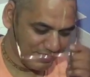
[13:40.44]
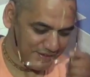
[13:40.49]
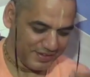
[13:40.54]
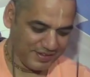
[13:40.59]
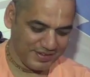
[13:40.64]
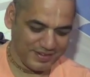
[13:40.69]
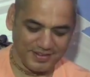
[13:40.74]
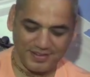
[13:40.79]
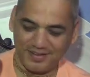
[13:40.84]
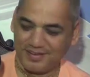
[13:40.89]

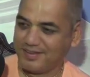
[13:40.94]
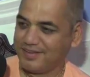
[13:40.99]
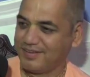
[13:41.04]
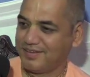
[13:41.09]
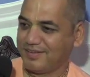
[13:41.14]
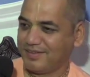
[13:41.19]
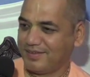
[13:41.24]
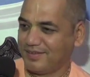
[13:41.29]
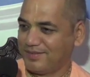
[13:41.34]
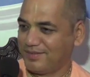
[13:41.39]
Take care.
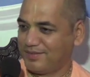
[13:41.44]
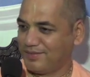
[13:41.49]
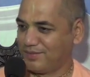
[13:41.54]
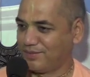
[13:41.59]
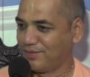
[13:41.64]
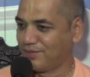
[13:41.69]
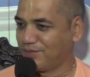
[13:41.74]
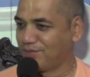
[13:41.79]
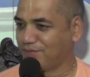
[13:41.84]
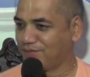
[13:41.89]

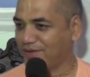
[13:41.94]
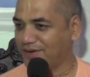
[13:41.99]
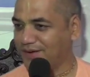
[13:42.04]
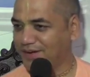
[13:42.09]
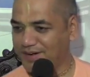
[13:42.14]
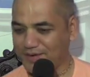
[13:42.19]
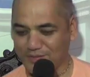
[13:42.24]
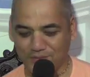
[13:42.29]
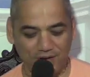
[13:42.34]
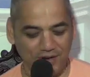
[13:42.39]
Don't
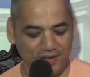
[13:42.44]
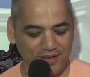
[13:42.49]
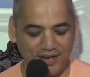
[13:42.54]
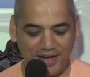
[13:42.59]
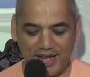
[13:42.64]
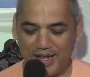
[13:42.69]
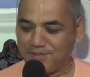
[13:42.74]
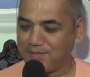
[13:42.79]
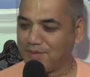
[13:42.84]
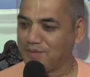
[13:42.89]
forget. What is the
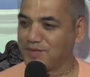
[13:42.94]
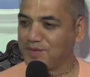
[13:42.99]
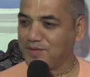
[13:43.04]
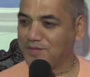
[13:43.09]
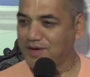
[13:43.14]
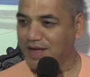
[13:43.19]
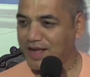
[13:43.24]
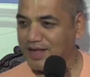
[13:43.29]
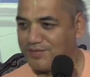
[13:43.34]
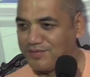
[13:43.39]
name of the
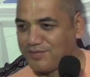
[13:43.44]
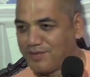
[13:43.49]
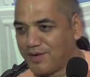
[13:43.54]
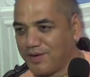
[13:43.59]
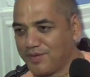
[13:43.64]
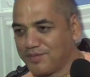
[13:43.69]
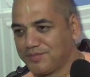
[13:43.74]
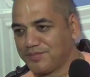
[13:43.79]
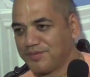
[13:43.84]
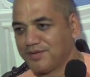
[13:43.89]
wife
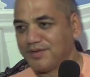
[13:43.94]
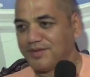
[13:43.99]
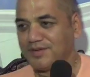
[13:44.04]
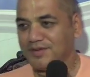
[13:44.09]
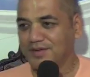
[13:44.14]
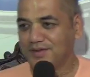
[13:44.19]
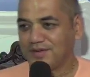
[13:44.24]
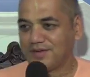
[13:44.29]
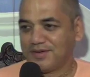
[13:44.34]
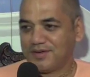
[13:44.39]
of
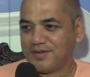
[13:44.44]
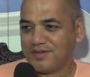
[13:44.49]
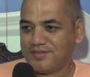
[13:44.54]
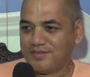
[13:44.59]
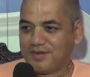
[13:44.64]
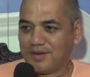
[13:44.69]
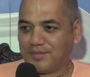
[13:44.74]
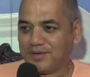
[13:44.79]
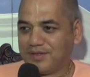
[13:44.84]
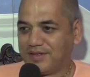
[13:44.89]

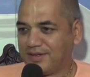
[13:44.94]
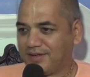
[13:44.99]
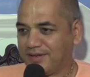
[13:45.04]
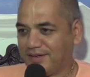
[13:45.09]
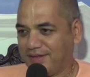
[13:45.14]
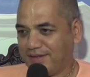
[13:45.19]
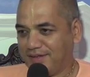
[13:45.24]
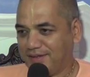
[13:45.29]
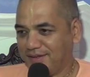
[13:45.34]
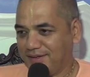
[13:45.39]

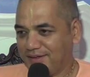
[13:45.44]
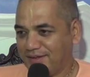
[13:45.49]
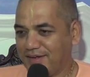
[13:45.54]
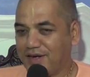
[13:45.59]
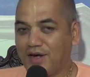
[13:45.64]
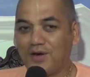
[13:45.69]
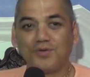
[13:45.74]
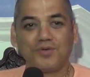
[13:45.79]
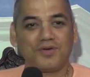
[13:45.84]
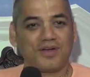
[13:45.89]
Jamadagni?
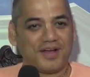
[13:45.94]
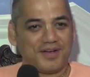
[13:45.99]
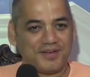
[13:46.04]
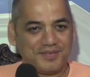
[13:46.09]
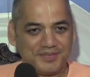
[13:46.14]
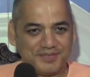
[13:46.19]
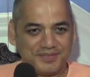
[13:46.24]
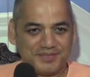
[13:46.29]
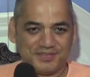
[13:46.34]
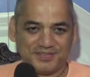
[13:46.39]
Renuka.
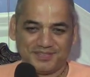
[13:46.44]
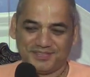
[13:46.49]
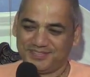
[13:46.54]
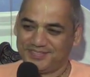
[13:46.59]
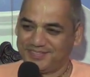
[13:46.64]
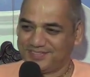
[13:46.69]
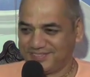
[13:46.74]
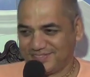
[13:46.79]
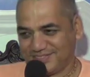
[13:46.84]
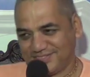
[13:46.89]

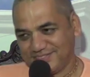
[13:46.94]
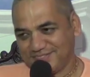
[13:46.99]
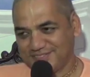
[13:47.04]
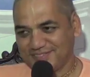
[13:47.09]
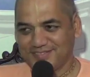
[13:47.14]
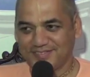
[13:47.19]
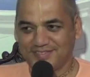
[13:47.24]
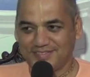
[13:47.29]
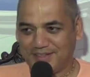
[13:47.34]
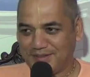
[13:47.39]

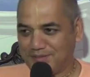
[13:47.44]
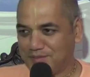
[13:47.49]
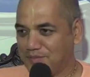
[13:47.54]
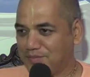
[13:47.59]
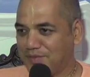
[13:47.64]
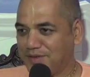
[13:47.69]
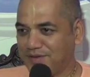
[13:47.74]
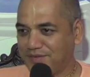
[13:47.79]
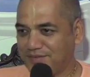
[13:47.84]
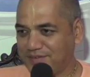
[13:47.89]

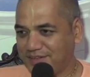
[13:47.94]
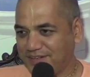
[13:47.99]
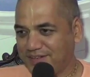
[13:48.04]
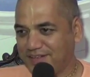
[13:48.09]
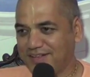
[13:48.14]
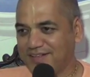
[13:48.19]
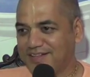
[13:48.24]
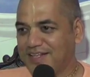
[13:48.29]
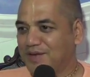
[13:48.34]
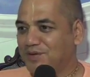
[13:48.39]
Remember
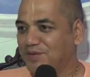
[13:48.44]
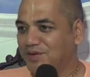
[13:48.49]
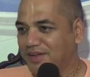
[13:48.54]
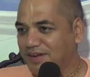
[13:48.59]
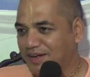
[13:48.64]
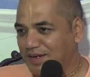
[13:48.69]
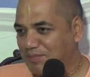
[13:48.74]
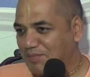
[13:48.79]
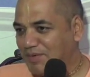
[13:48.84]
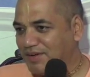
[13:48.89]
everything. Then you
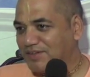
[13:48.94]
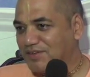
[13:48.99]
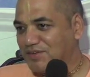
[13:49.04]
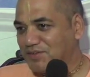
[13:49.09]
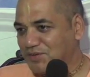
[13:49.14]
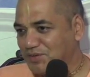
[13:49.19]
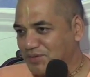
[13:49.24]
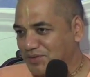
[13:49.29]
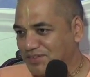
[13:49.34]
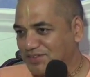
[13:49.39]
can repeat the
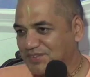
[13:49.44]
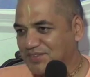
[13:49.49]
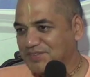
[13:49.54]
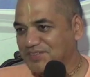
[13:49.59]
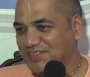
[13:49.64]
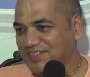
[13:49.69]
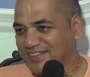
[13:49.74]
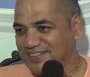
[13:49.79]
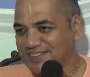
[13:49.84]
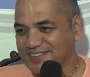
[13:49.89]
story
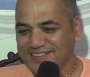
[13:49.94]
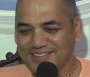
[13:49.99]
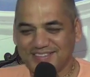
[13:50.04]
somewhere.